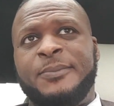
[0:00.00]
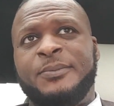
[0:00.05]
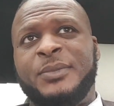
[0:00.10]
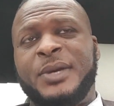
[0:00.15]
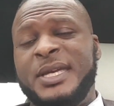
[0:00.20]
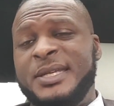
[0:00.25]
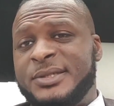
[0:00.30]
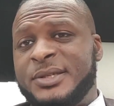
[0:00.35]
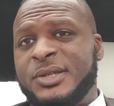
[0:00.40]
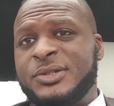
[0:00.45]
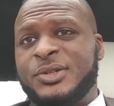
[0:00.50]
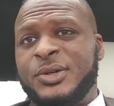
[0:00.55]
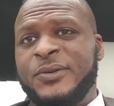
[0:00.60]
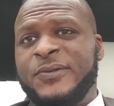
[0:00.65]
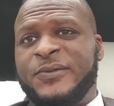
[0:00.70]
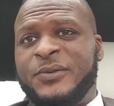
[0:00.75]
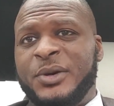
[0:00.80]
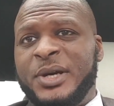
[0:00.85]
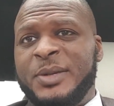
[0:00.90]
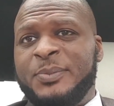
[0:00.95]
He's a
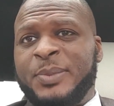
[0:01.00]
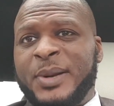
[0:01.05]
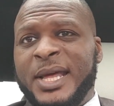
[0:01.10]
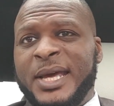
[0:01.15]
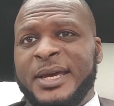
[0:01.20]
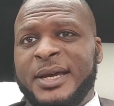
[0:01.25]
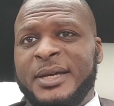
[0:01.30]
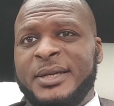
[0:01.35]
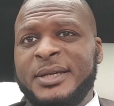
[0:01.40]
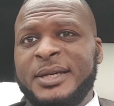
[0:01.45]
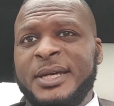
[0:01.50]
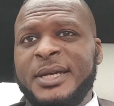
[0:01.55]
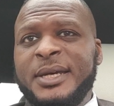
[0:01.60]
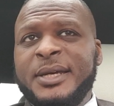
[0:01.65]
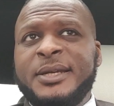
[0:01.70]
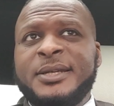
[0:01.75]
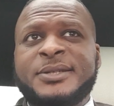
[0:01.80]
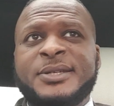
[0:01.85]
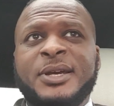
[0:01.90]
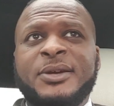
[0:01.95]
two-footed player.
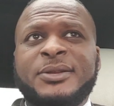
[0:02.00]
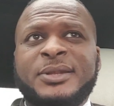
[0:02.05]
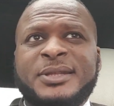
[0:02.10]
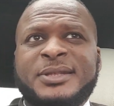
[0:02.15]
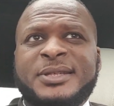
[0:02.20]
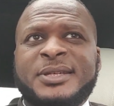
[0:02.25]
So